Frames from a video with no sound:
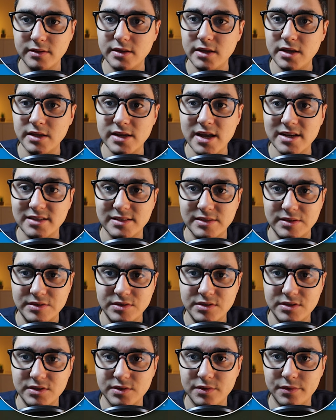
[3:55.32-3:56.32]
in
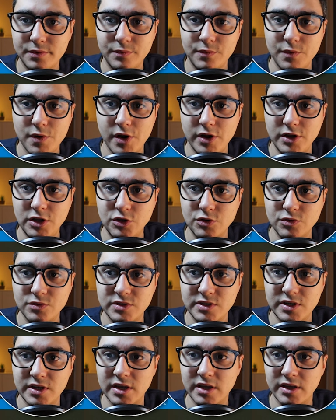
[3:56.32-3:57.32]
essence, we're
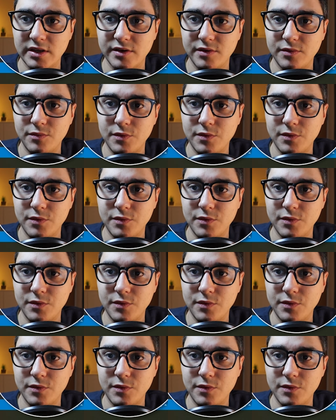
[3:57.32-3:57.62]
adding